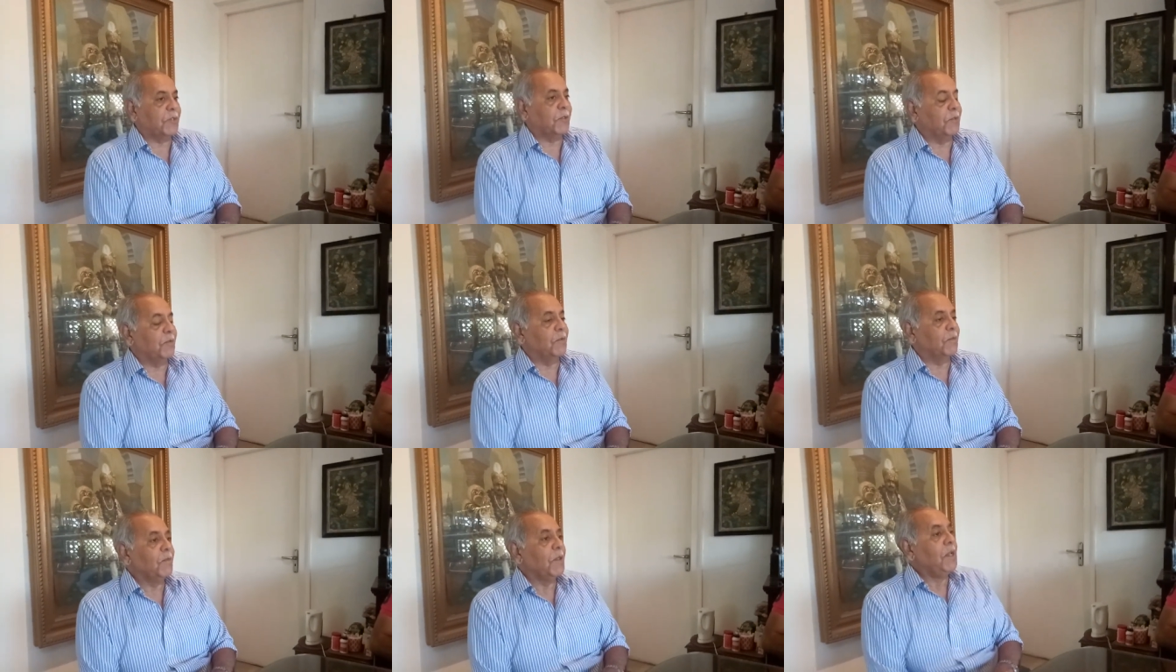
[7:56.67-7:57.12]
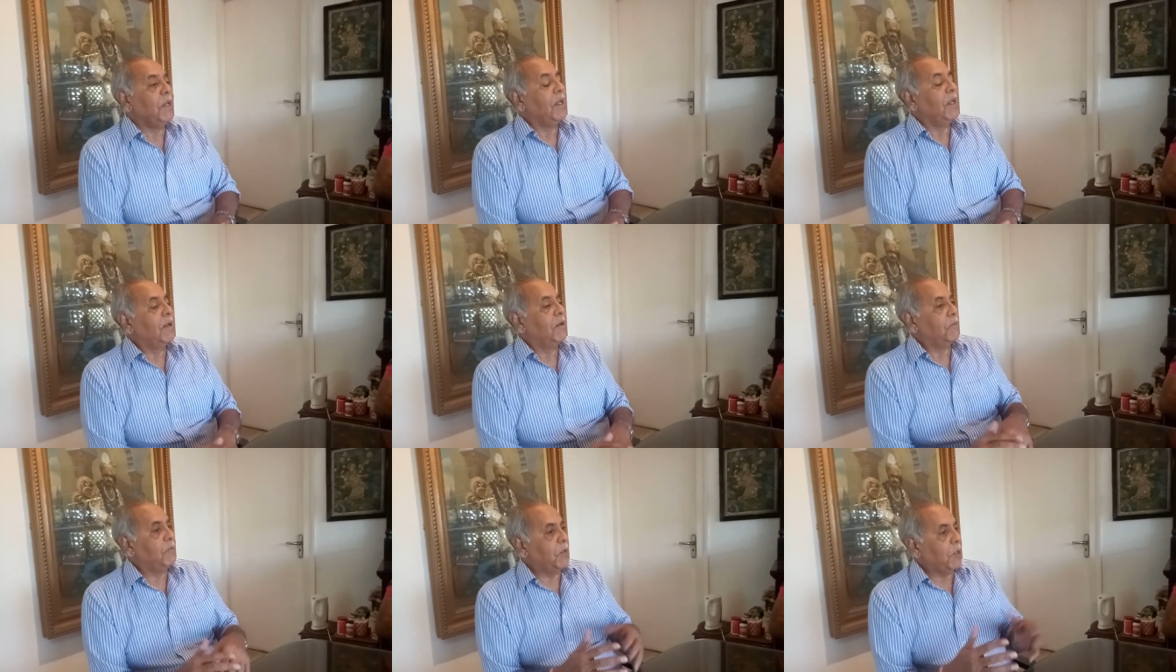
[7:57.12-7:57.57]
So
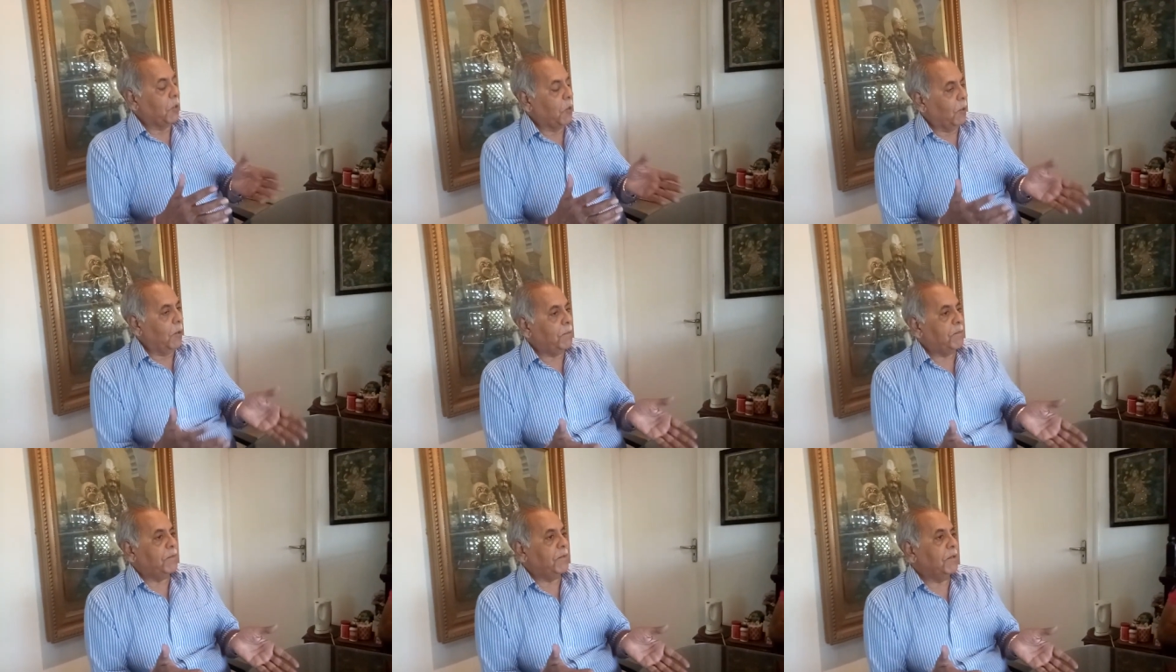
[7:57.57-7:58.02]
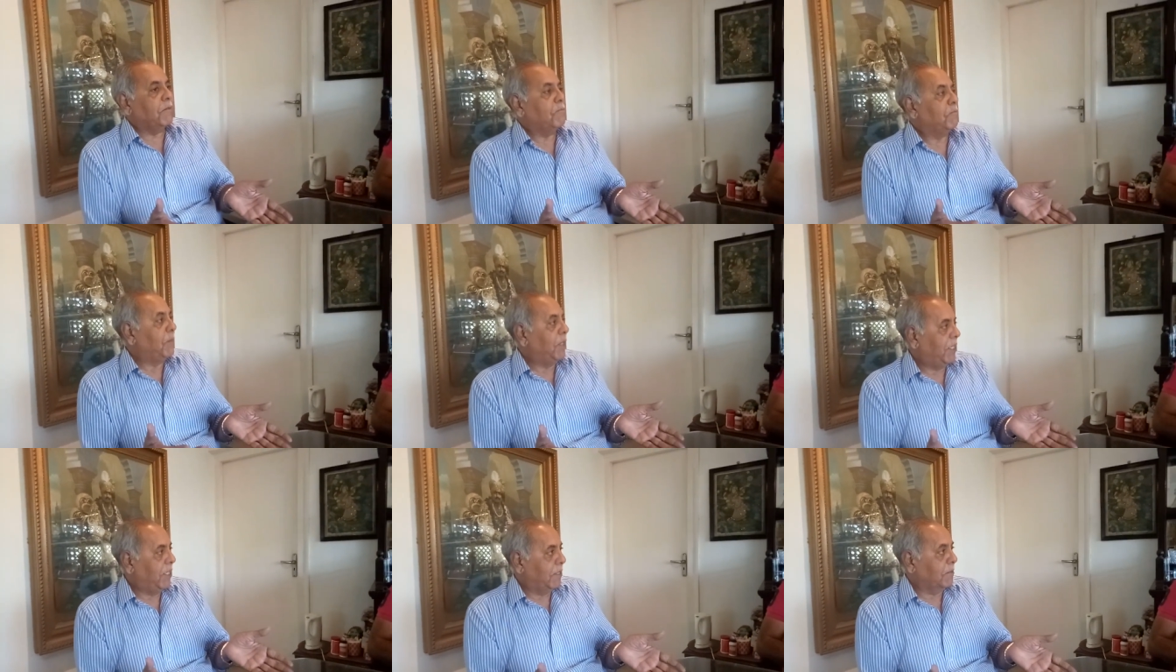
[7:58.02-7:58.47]
we hope
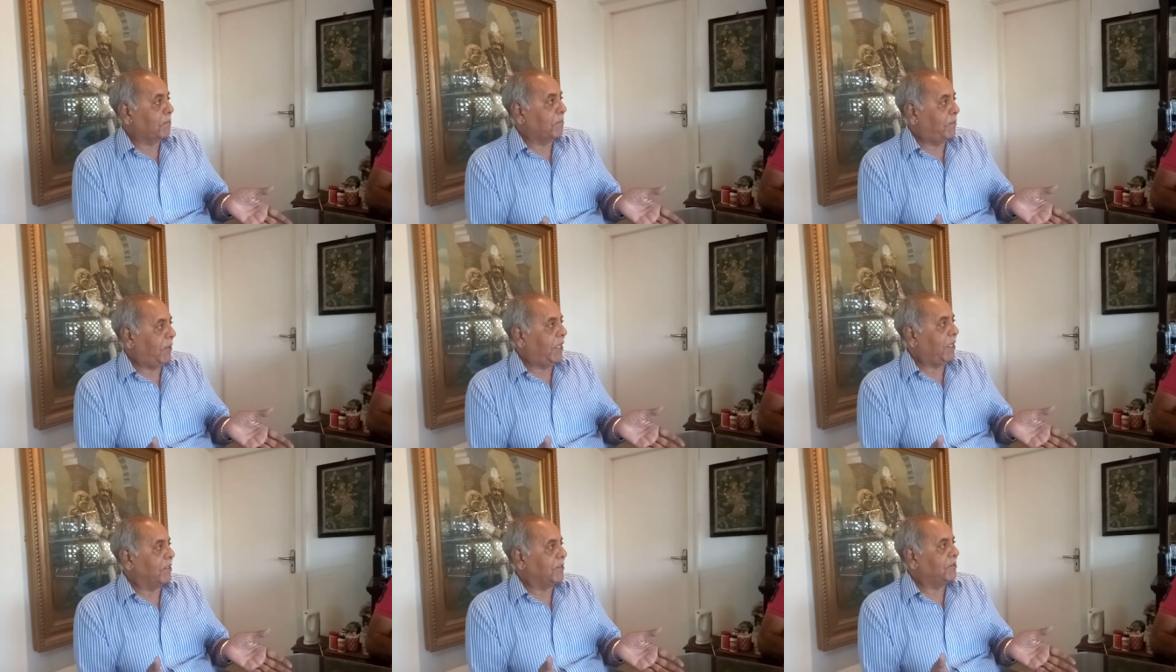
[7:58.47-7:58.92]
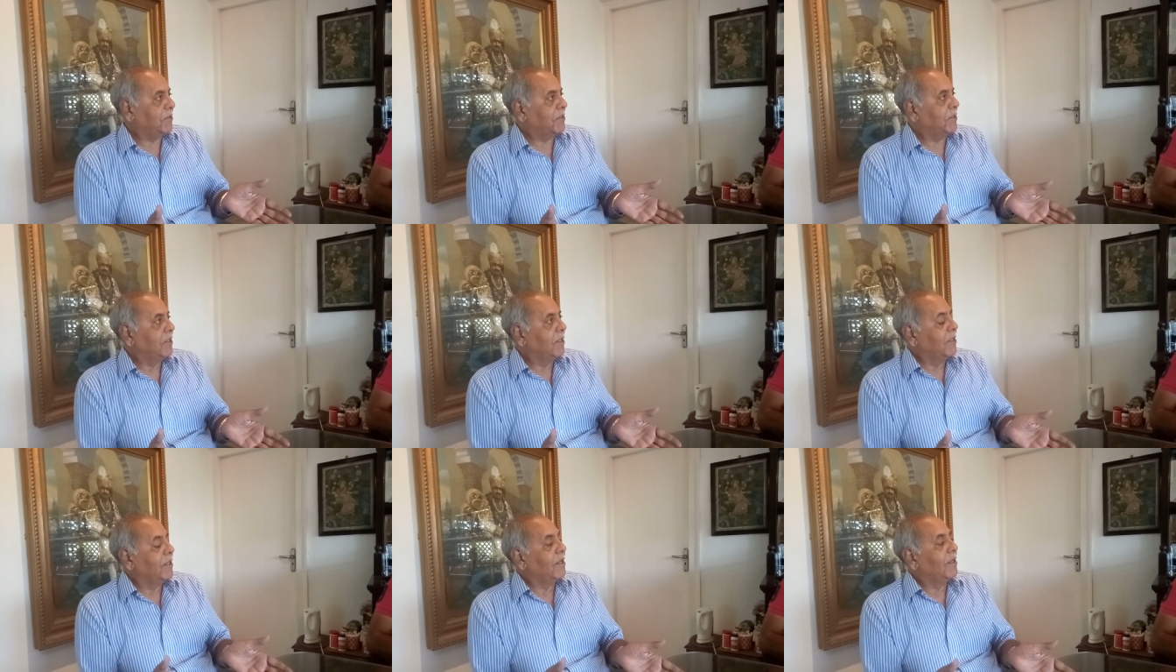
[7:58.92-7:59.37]
if Mayank plays,